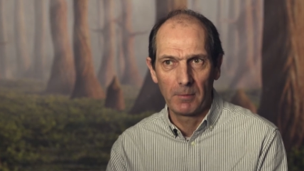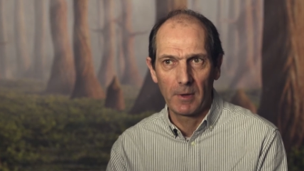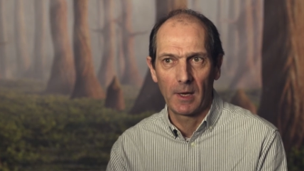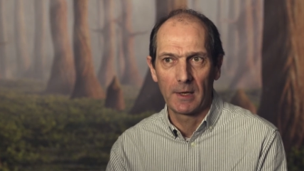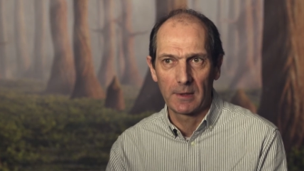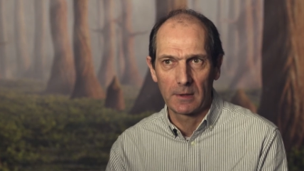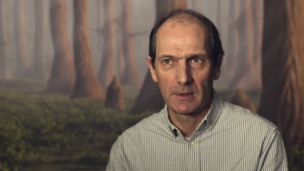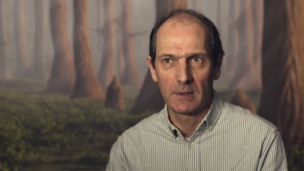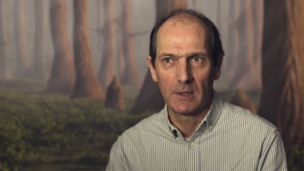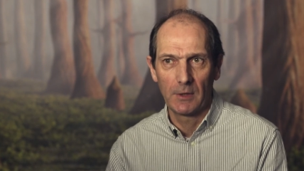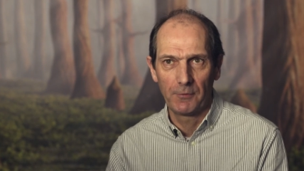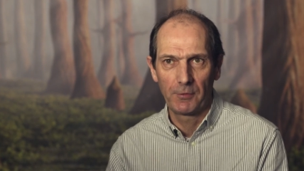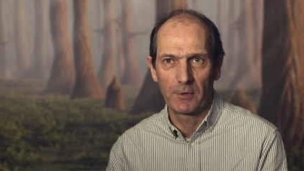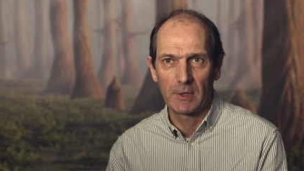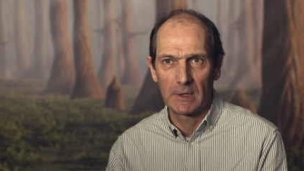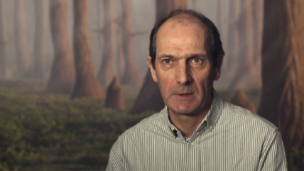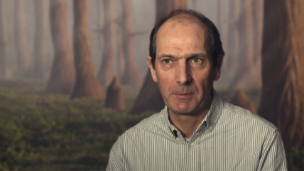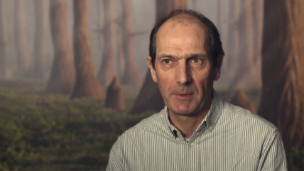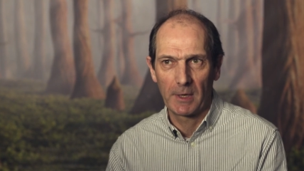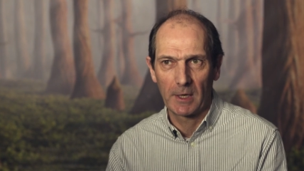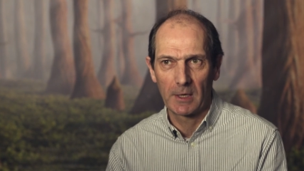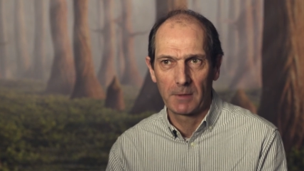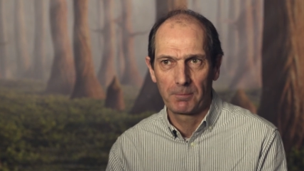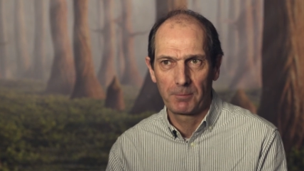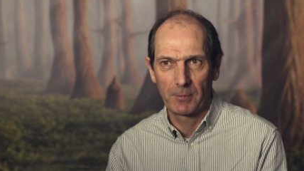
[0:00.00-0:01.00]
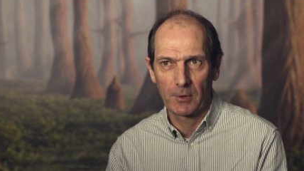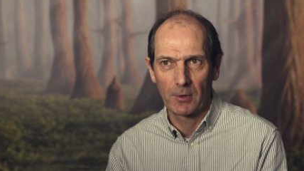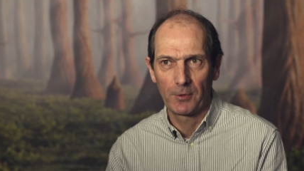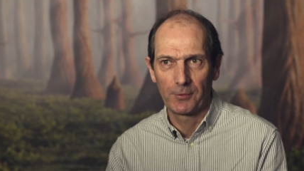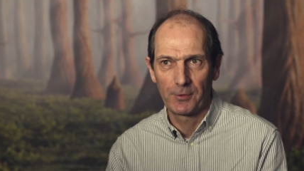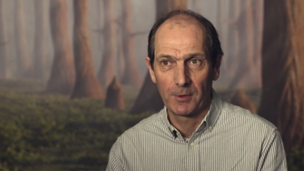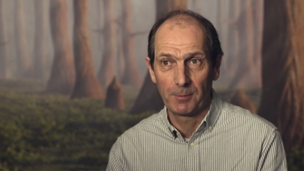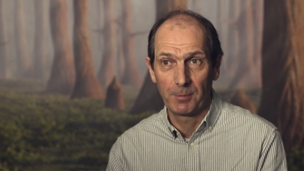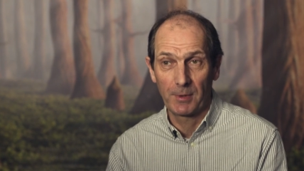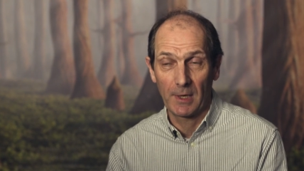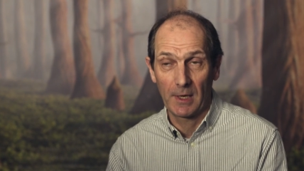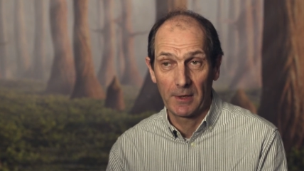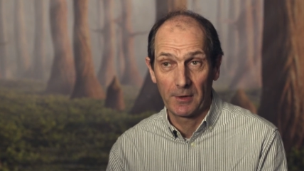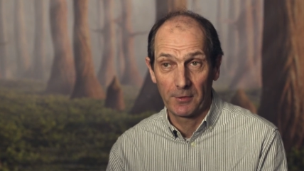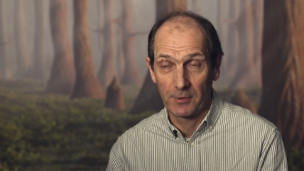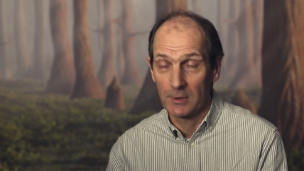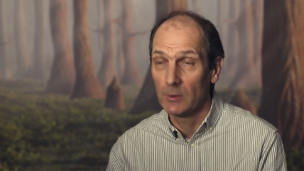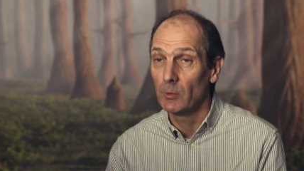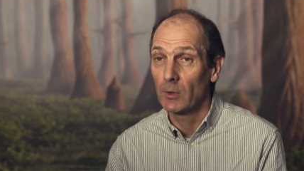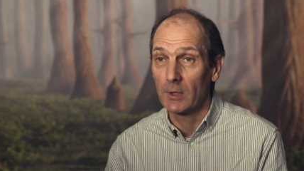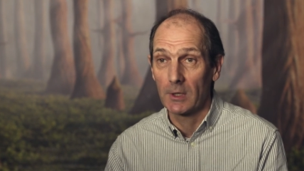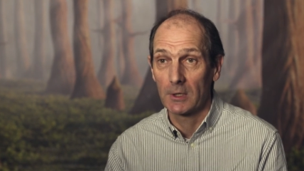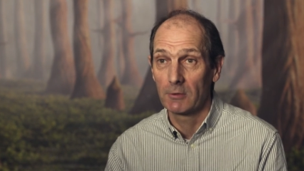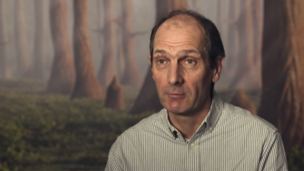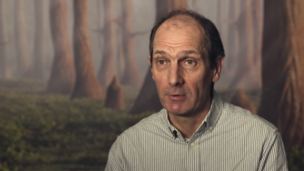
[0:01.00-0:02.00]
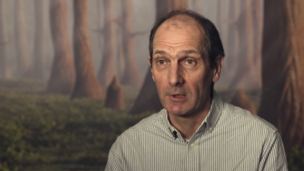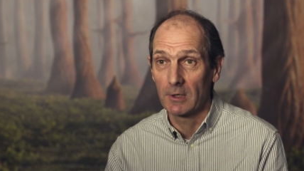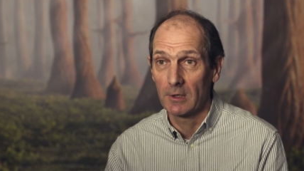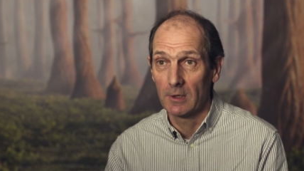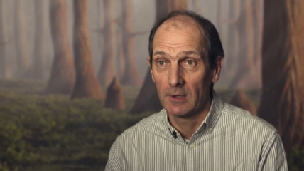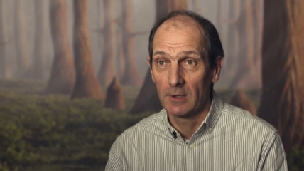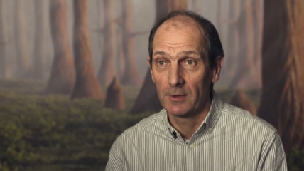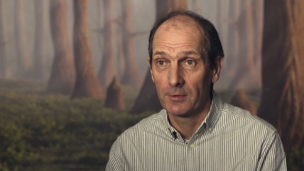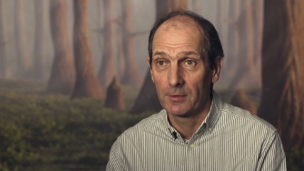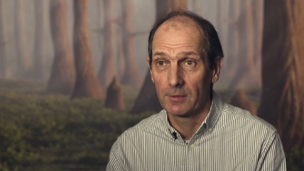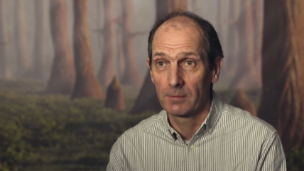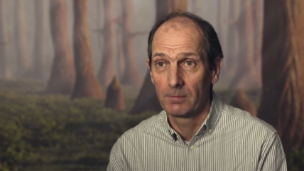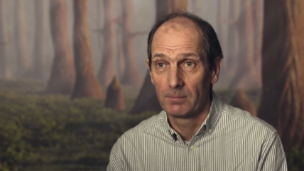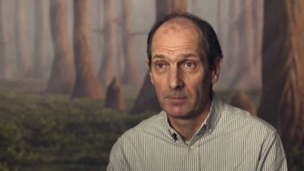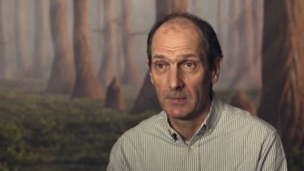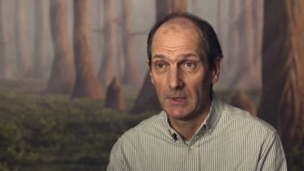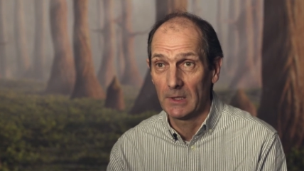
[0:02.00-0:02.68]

Like, you know, if you're going to be a concert pianist, you're going to rehearse,